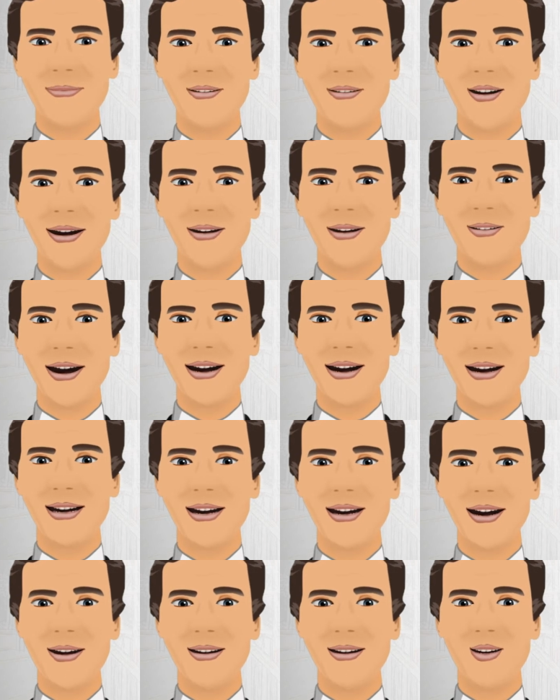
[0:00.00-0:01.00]

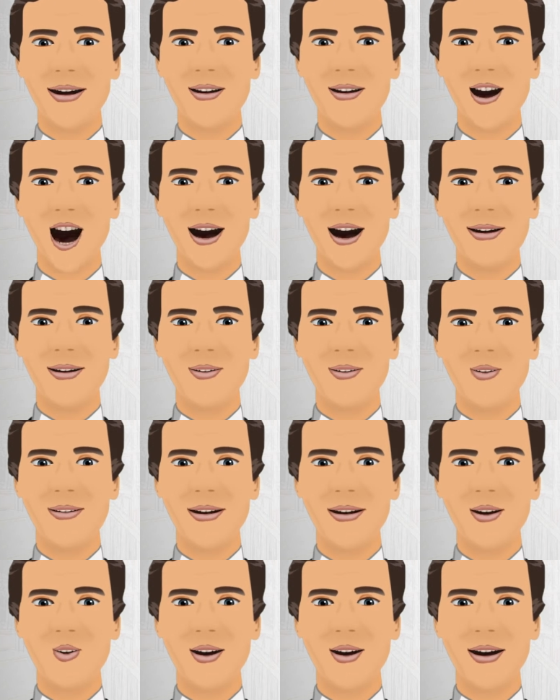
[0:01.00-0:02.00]
1565 to
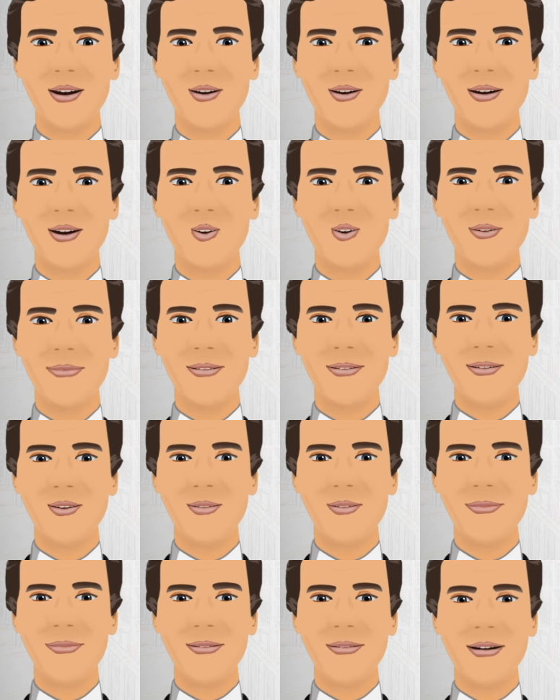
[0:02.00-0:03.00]

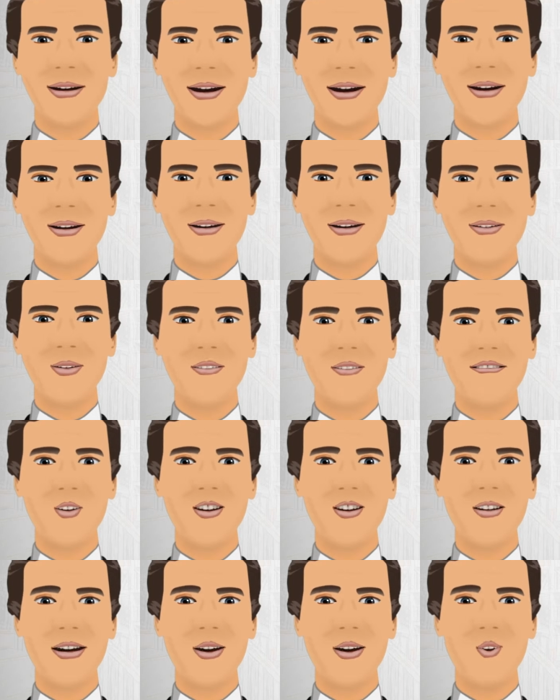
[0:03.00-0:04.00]
1815, being the
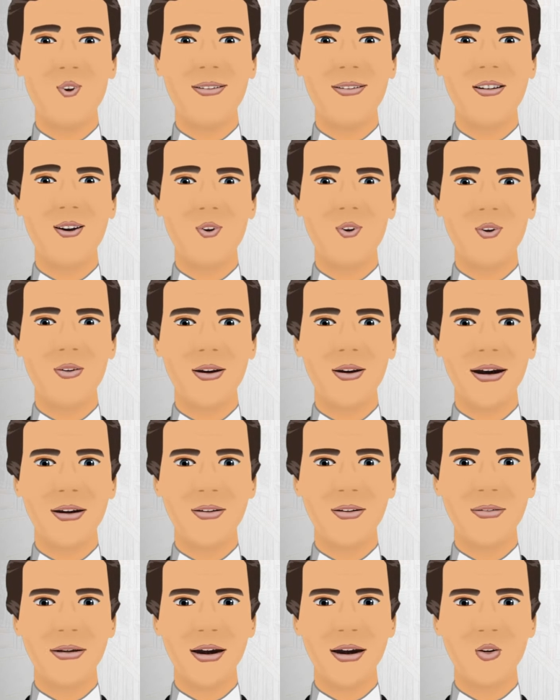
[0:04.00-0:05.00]
first instance in
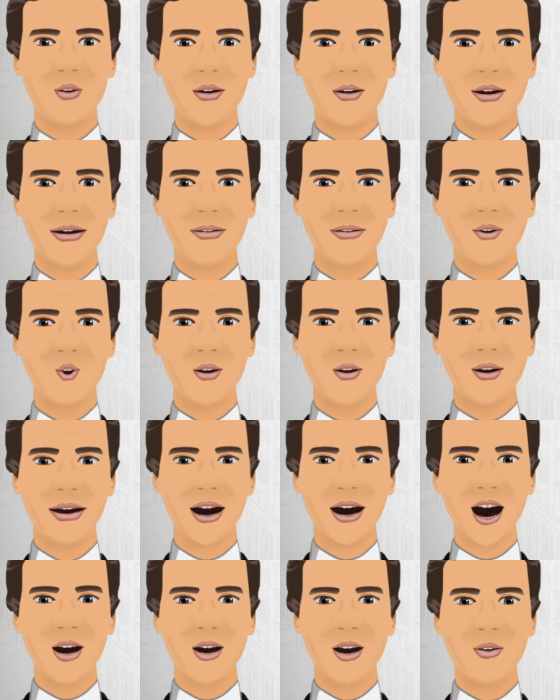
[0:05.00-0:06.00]
human history
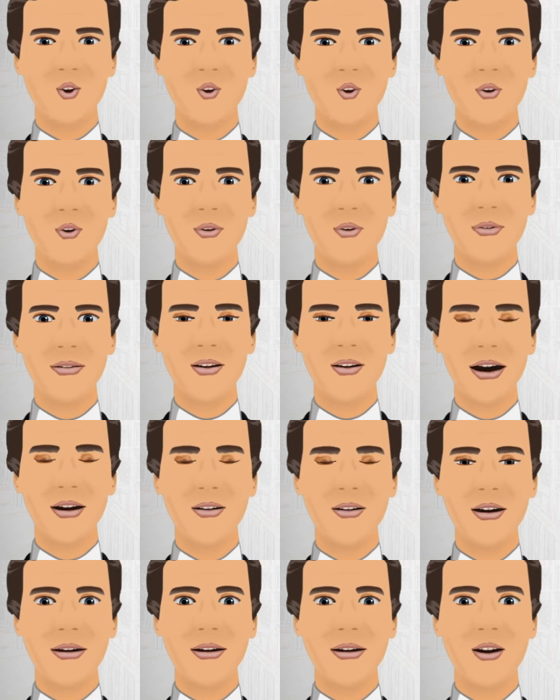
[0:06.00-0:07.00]
wherein world trade
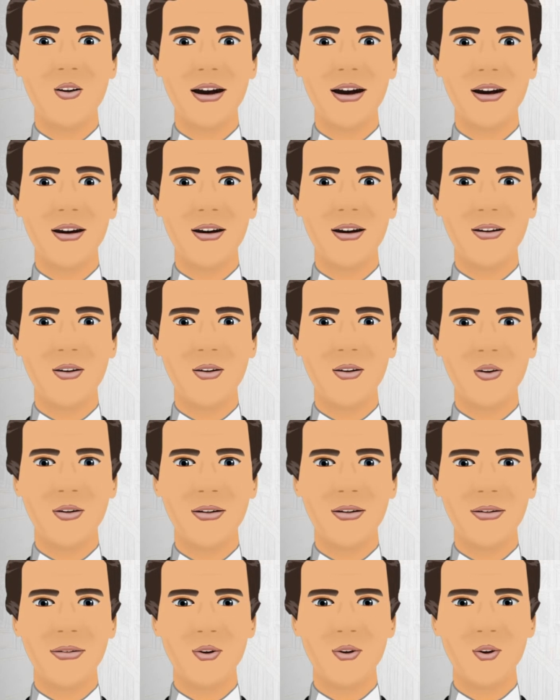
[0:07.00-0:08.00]
truly became
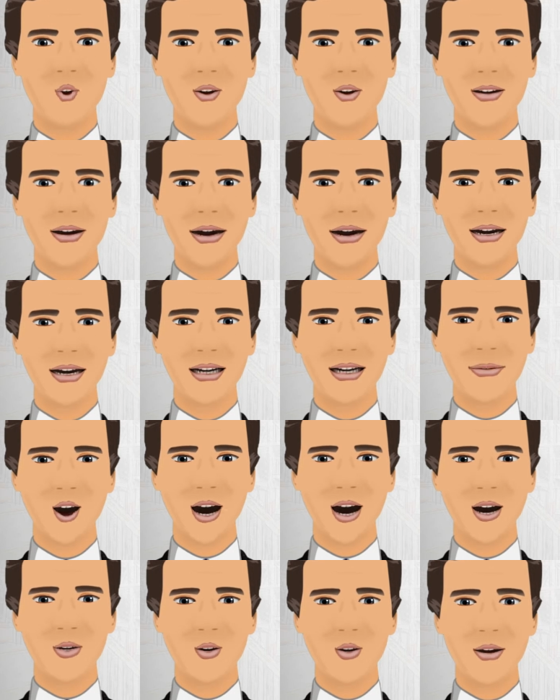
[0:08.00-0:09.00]
global. Previous
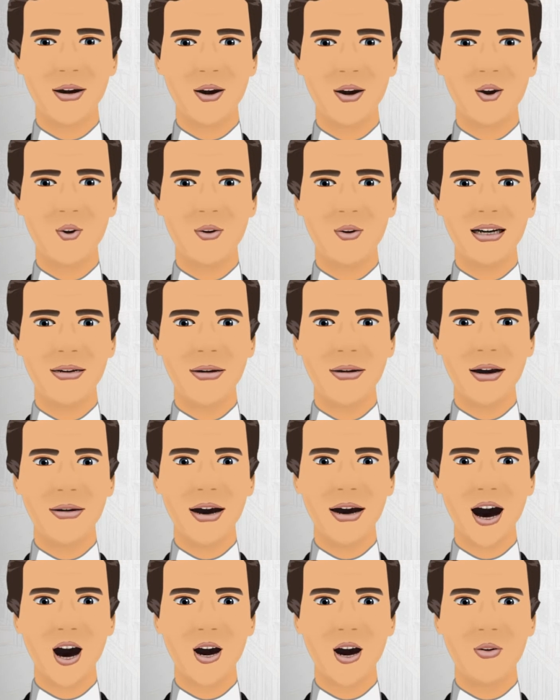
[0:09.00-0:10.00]
world trade routes had
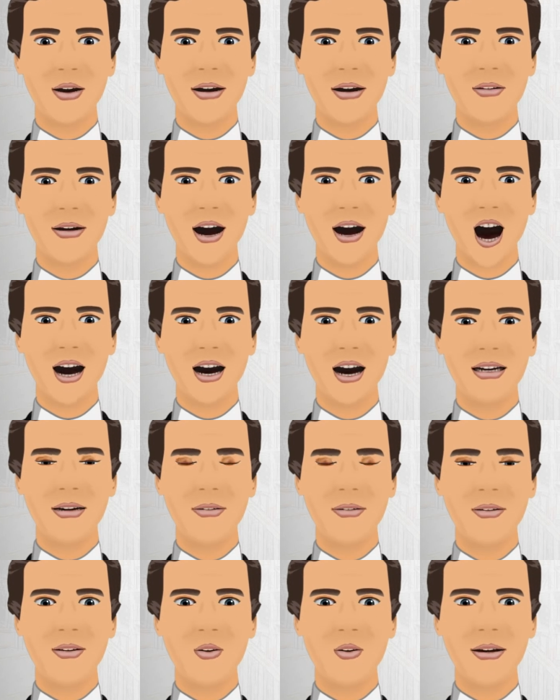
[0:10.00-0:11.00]
not yet
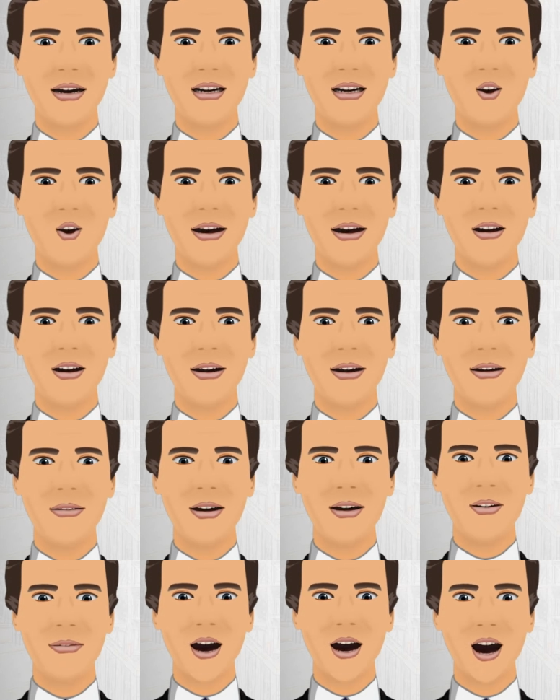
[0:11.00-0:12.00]
crossed the Pacific and
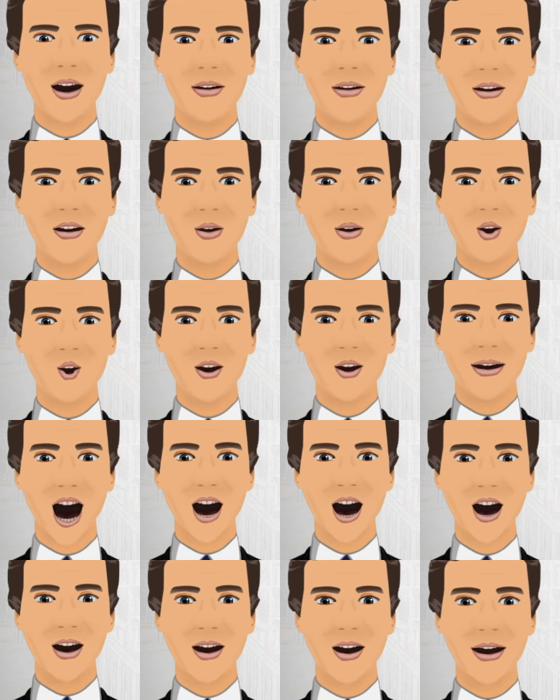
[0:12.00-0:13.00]
had not reached a
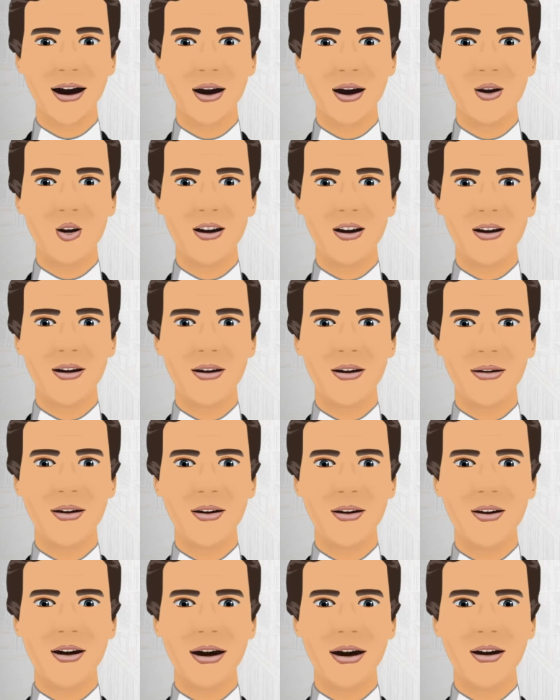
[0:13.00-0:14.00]
global nature,
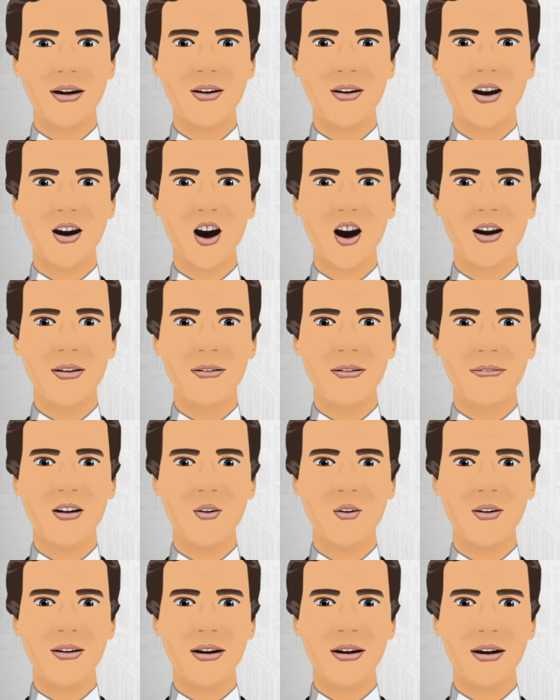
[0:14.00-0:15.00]
made Manila a
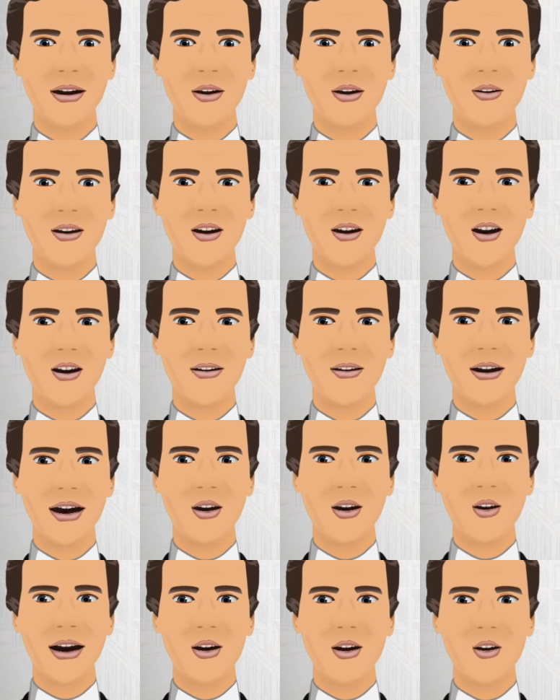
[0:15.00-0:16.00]
primordial
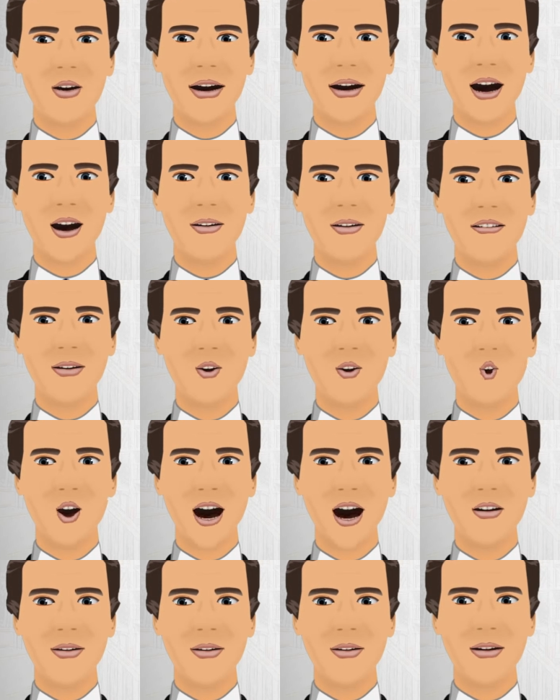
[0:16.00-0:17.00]
foundation stone of
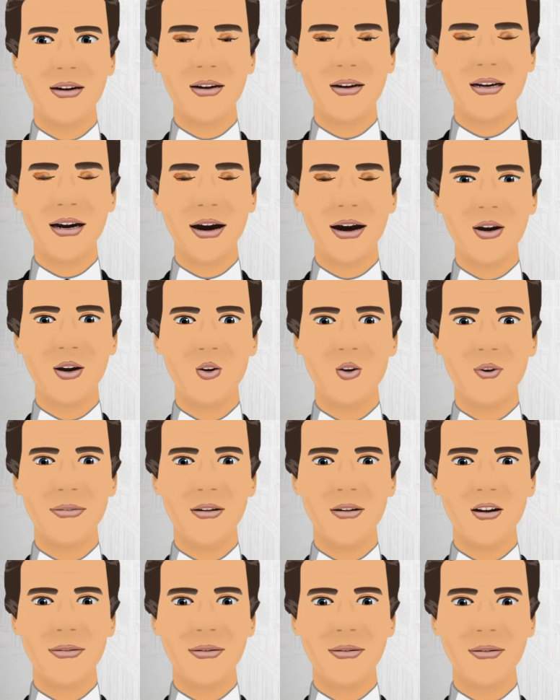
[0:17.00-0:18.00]
true
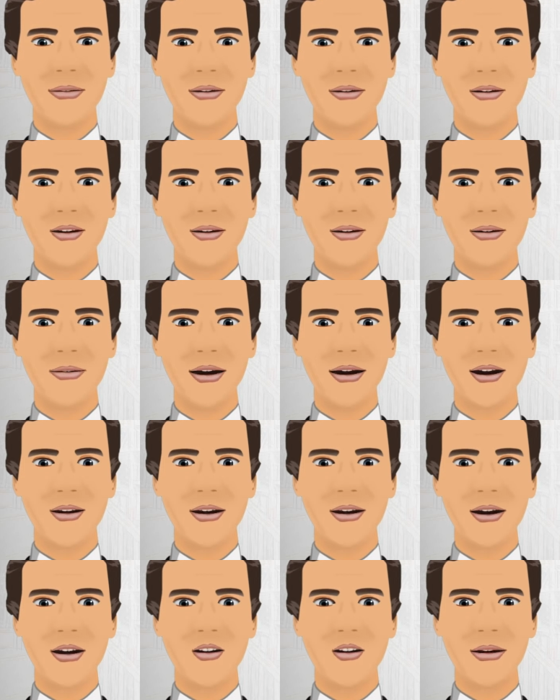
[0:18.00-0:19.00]
globalization.
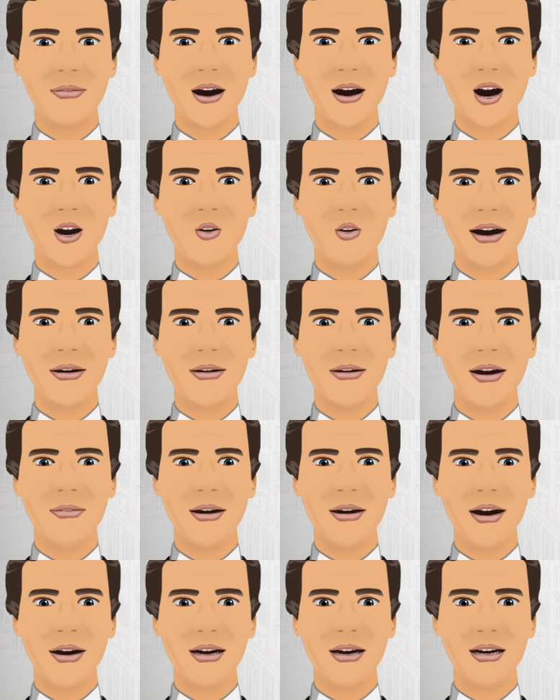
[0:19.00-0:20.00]
Manila is the host to
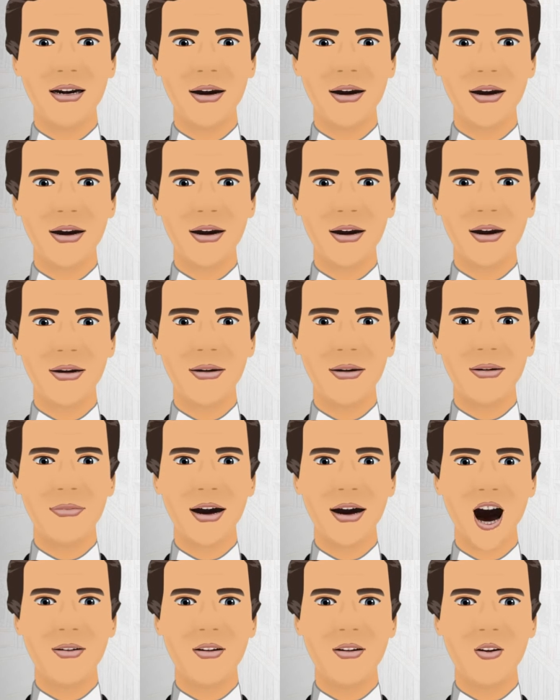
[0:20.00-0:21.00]
the Embassy of the
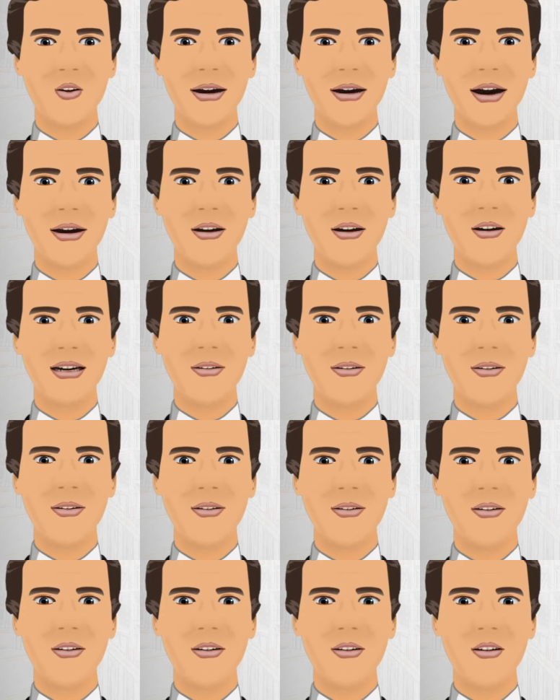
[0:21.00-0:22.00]
United States in
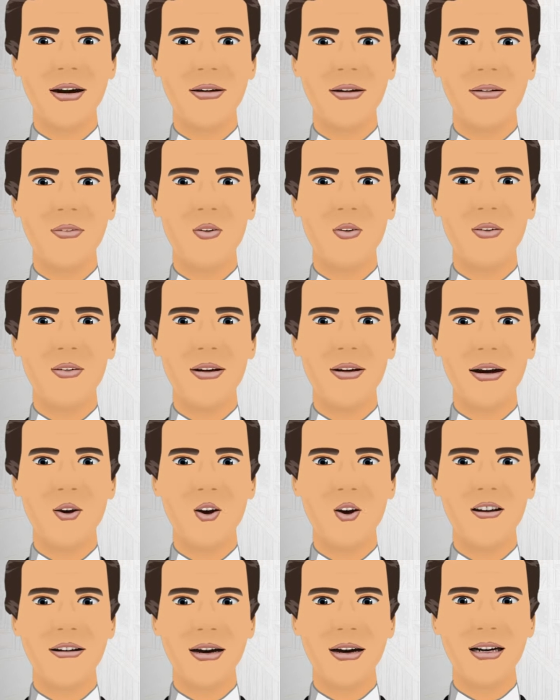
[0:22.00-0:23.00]
the Philippines and
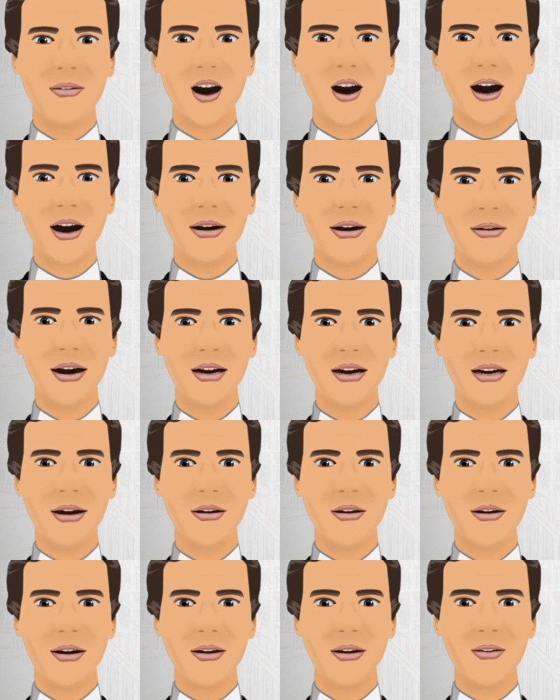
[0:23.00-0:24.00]
the Apostolic
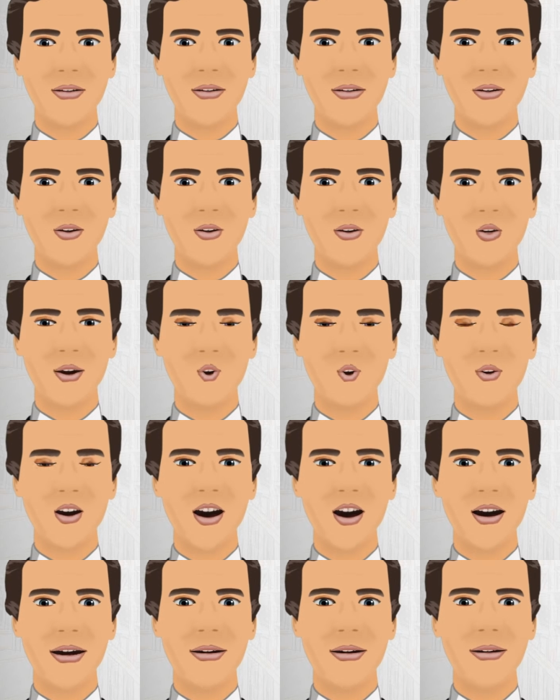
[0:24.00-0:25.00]
Nunciature to the
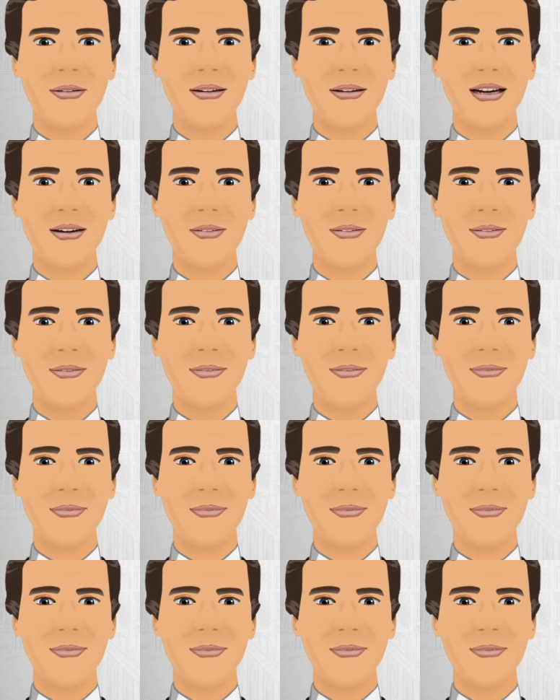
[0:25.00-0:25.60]
Philippines.